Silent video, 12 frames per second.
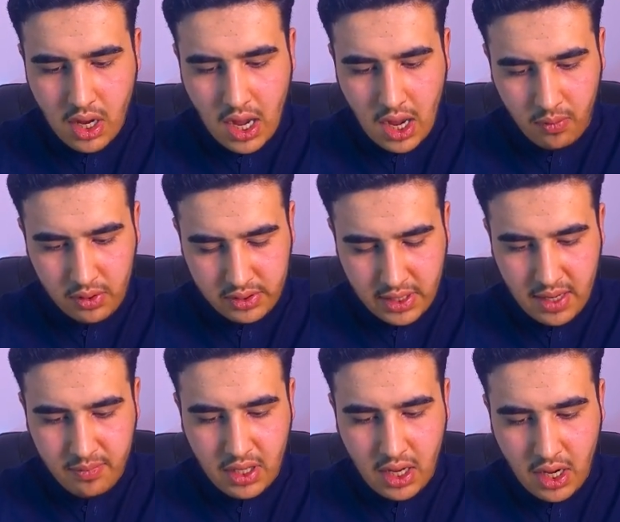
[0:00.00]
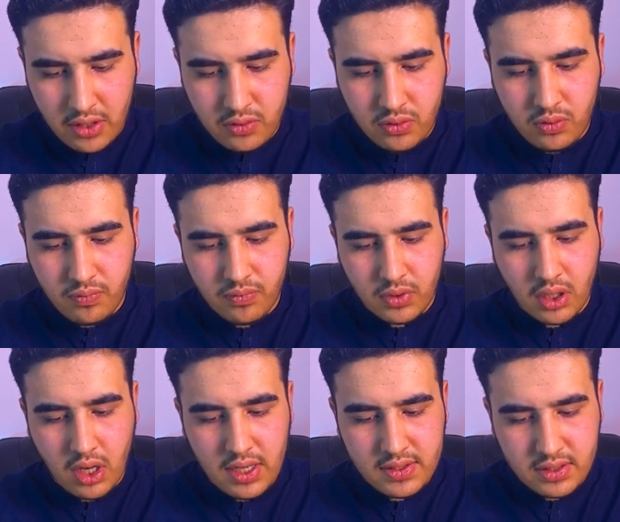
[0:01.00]
I will type the auto
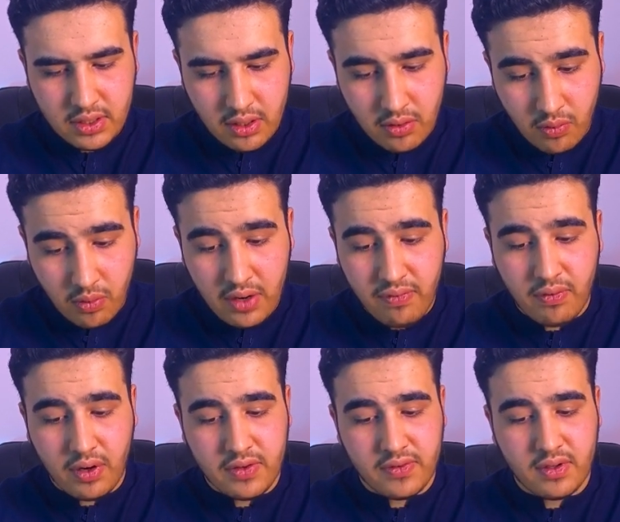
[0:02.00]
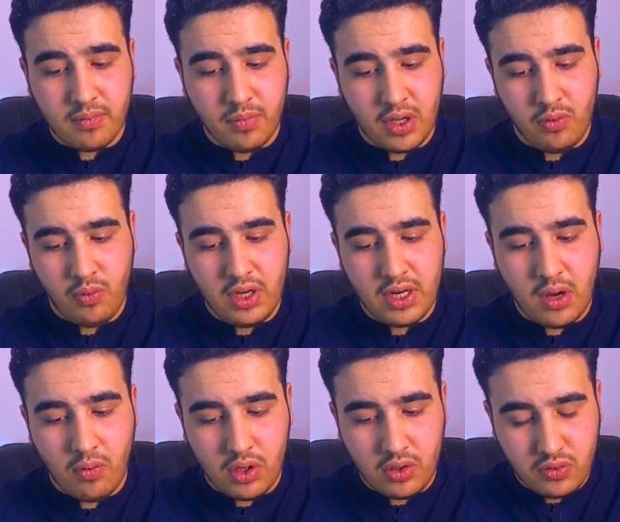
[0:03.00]
cost reference bandwidth.
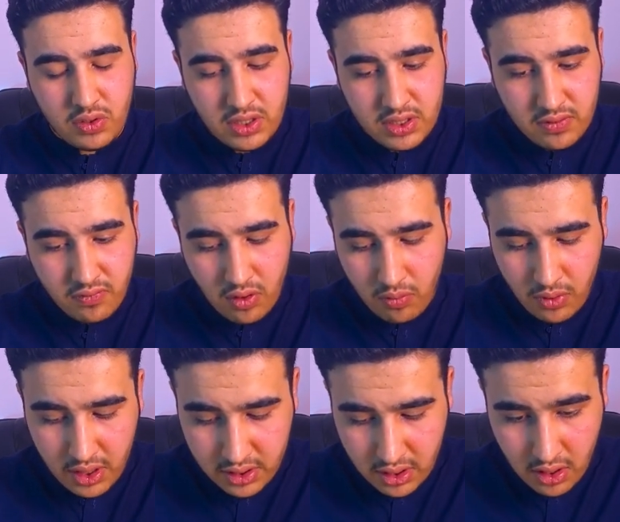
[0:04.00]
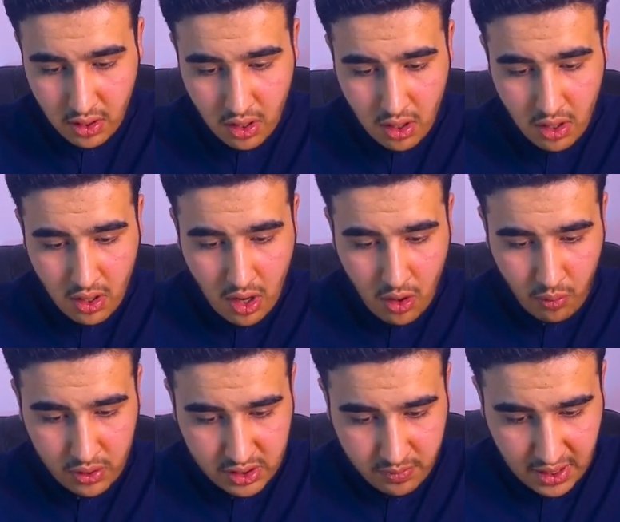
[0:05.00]
I want to change it from what?
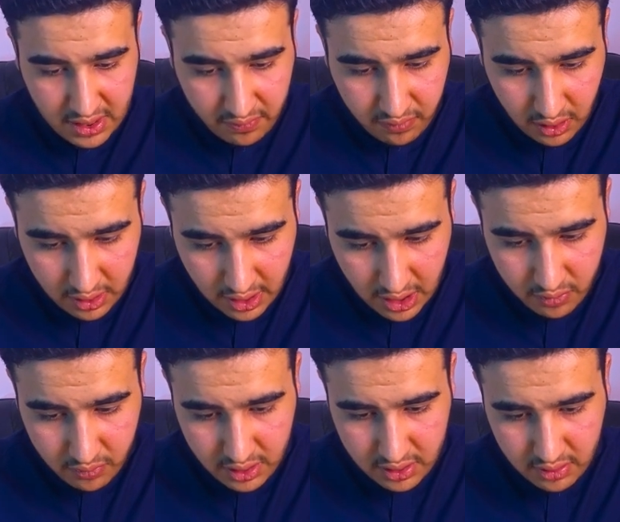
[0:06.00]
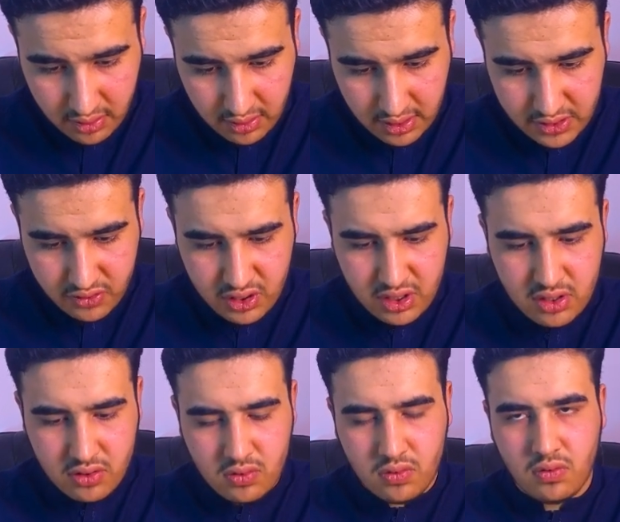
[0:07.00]
Which is by default 100. Let's change
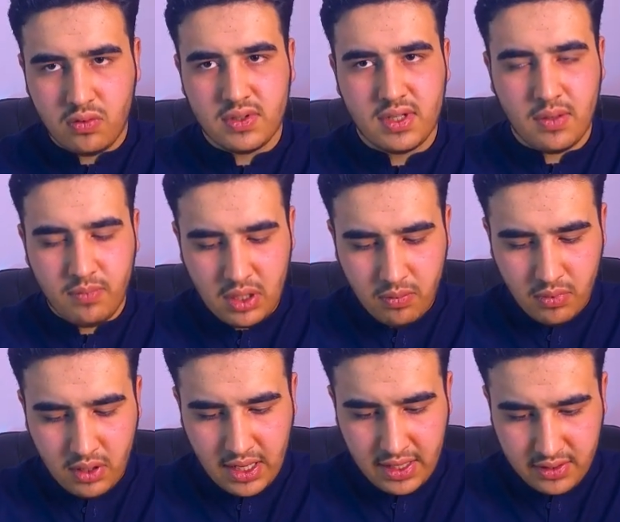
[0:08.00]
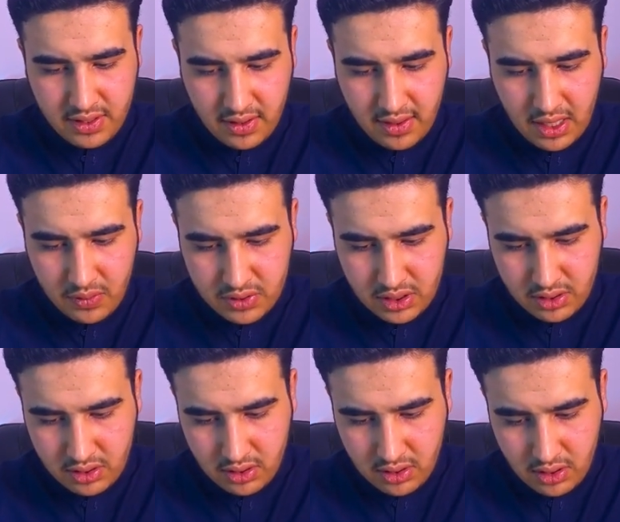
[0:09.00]
it to some number like 10,000,